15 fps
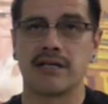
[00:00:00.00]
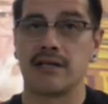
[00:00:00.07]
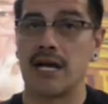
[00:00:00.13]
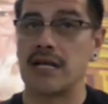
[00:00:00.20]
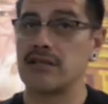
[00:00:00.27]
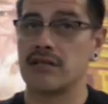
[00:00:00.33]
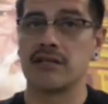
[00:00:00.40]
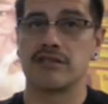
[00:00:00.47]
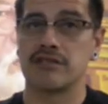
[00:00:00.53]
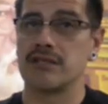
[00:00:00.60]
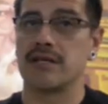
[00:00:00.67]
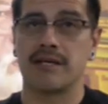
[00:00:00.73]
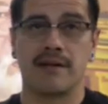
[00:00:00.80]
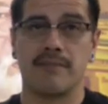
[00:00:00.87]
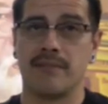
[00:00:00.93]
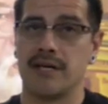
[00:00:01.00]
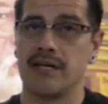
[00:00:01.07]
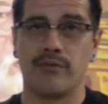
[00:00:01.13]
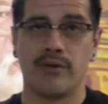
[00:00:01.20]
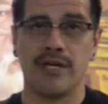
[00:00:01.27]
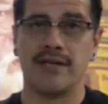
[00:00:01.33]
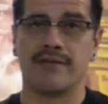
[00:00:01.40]
could've, I could have took it in
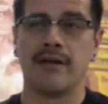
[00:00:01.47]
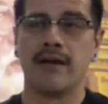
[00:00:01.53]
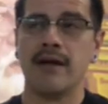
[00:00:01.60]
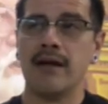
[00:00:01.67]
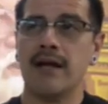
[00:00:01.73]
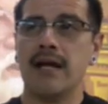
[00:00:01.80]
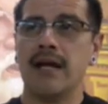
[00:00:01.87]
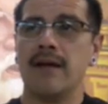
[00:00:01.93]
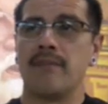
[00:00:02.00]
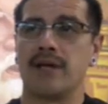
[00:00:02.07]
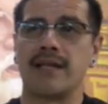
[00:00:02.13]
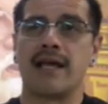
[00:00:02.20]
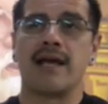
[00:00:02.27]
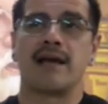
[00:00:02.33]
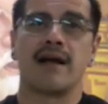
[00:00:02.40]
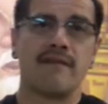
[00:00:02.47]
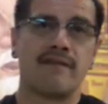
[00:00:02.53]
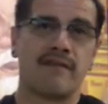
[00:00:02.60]
many ways, but thank God